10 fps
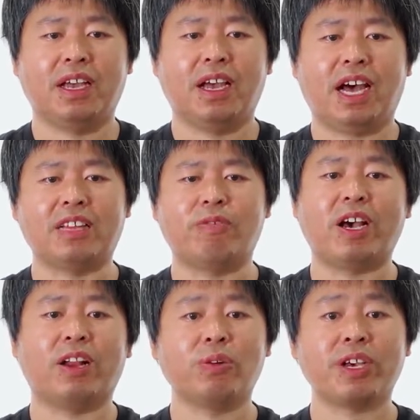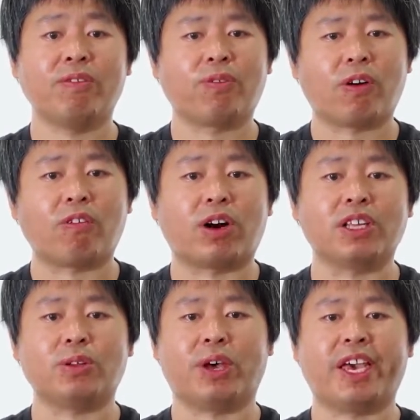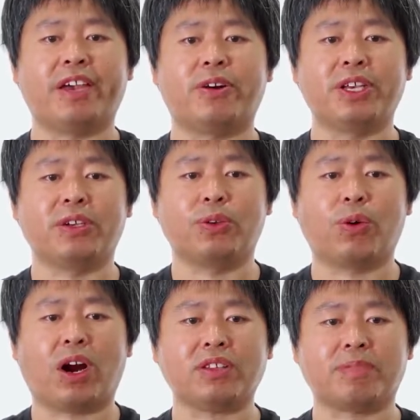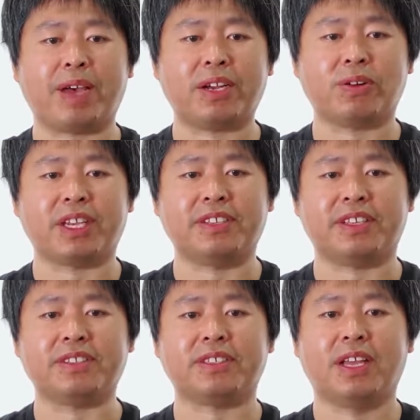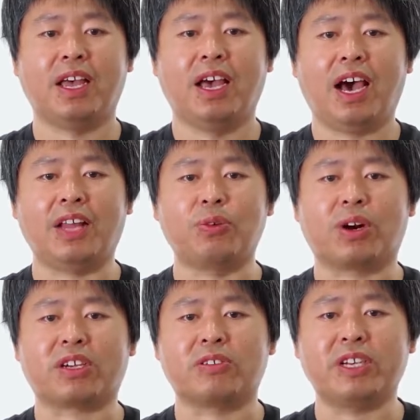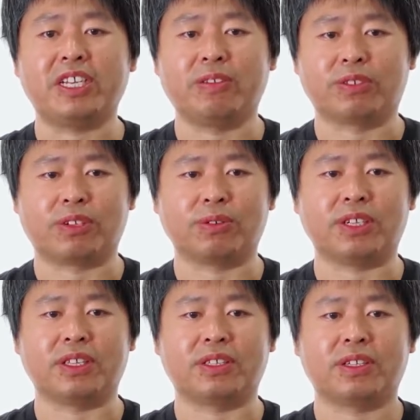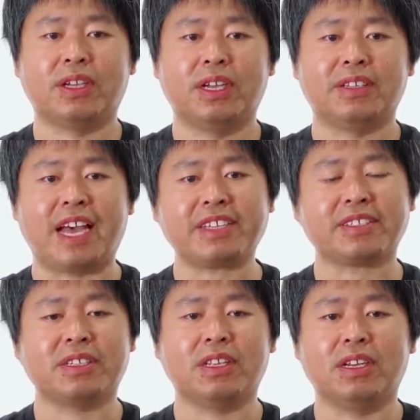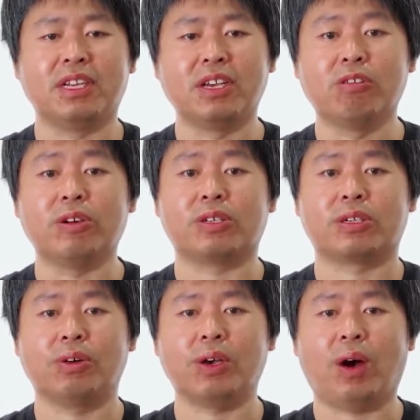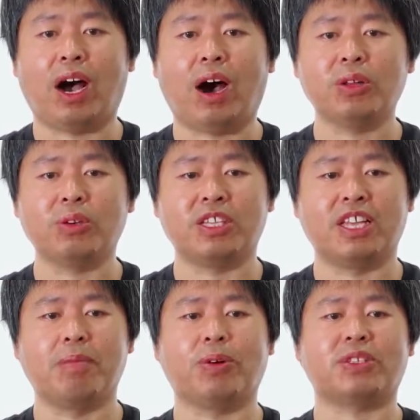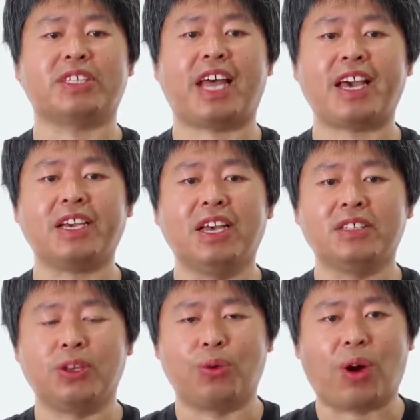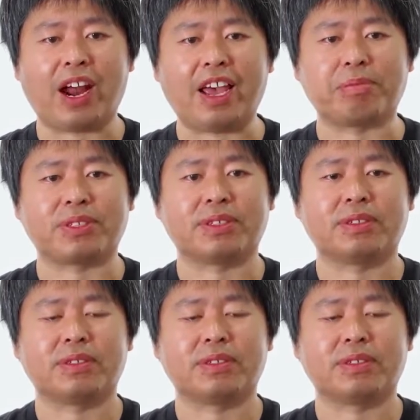And we are looking forward to hearing your special cases and your creative solutions. Next, Neil will show you how to enable the tag in your apps.